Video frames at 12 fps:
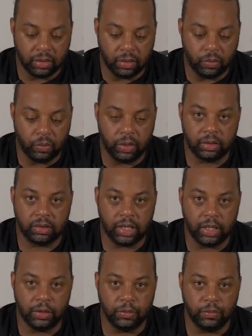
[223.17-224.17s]
What
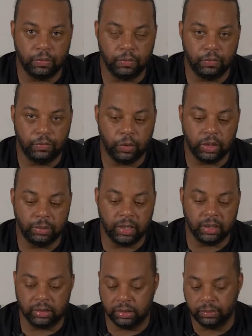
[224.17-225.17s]
say you? 40
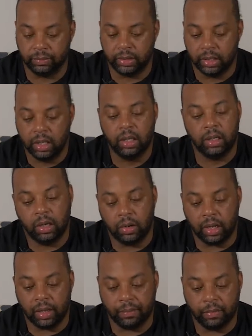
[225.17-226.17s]
bucks?
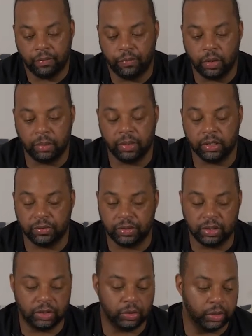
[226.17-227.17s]
Okay, 40 bucks for
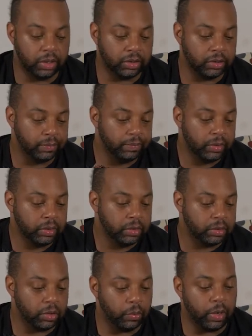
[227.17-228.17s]
these shorts.
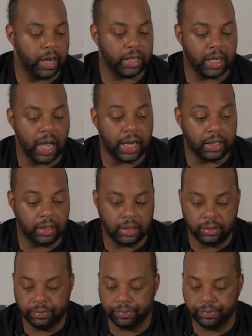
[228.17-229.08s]
So we're at 90.